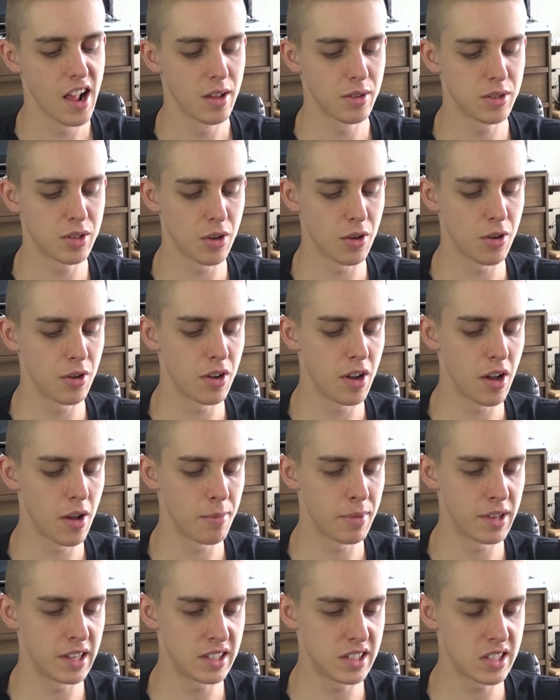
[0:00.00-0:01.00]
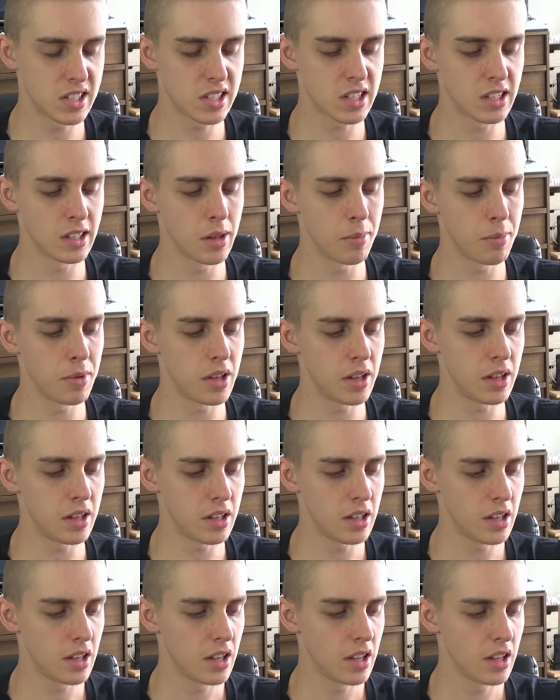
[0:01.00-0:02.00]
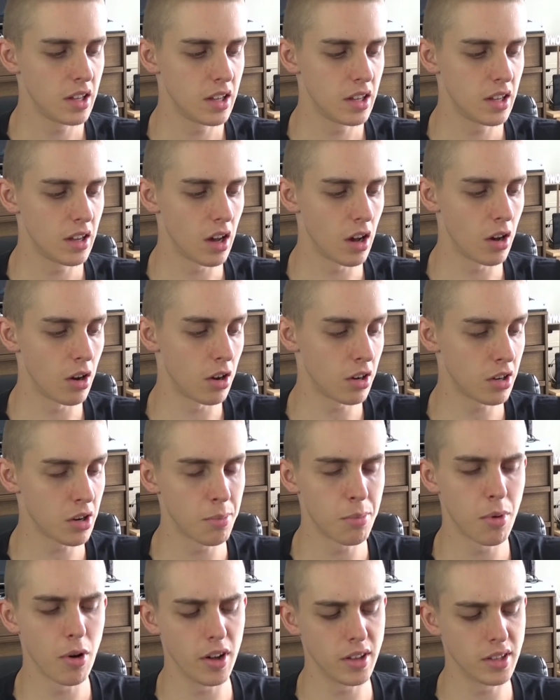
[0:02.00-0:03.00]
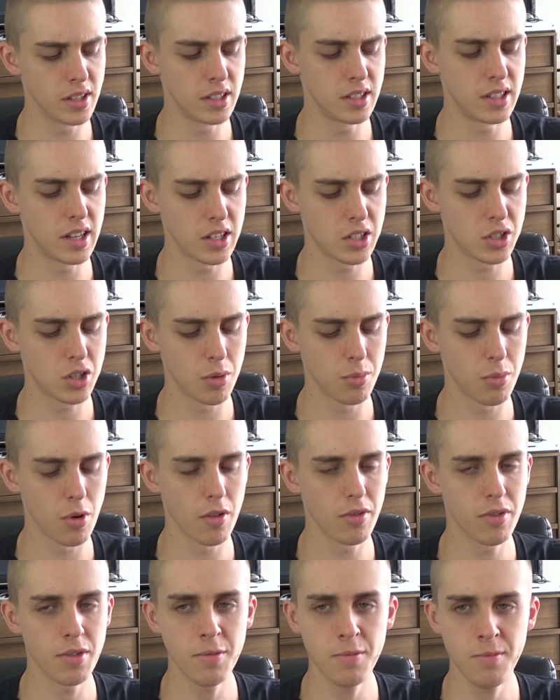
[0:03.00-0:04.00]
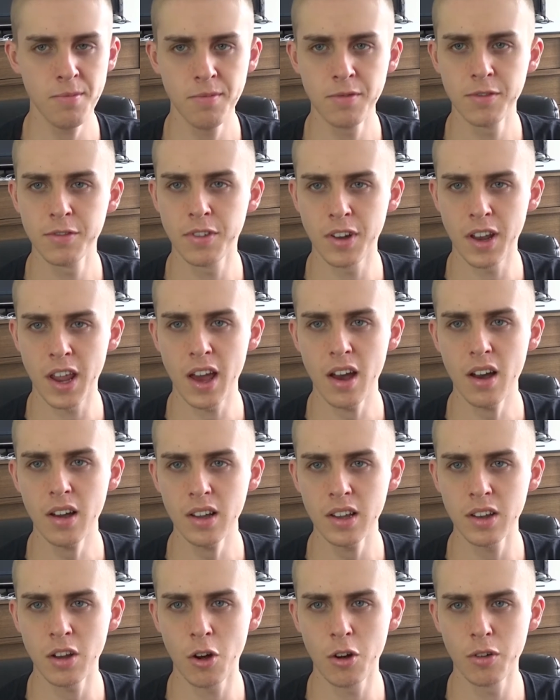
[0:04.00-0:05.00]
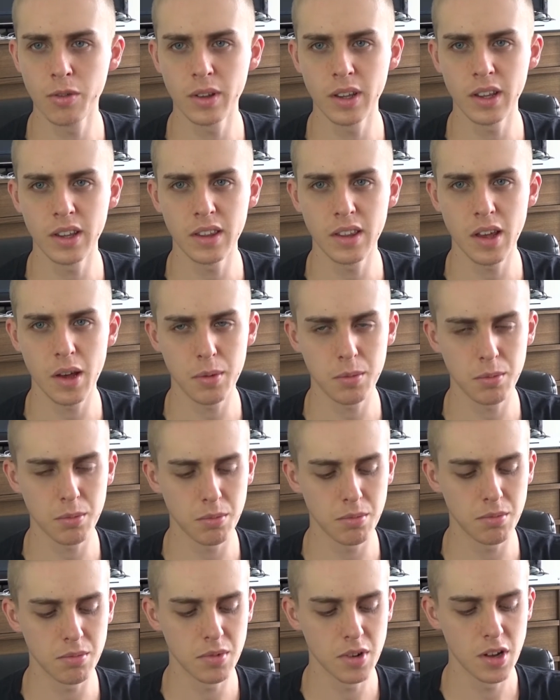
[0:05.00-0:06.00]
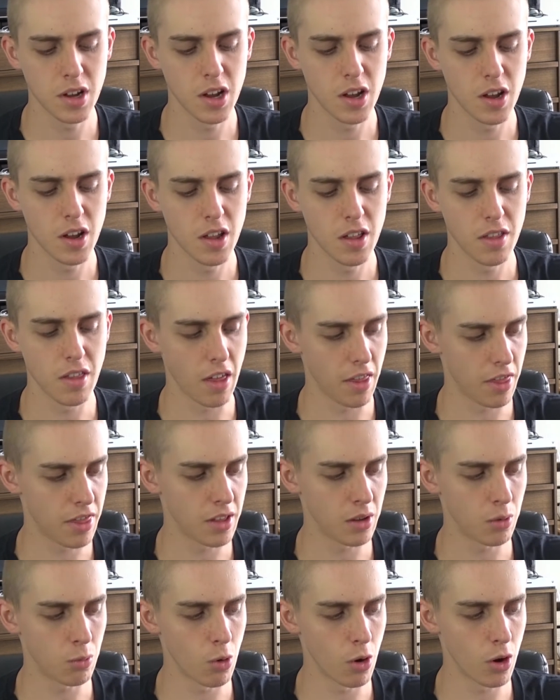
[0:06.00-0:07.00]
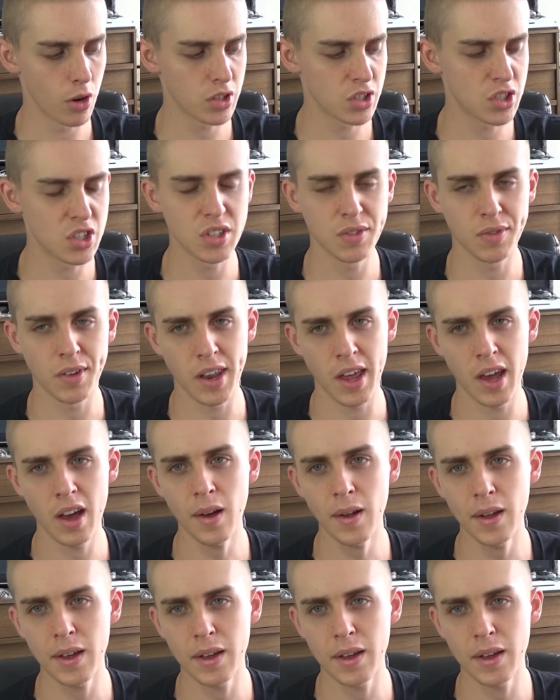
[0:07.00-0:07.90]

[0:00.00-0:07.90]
So he's just gonna let me. I'm gonna buy the desktop off him for now, and hopefully that thing works just for now.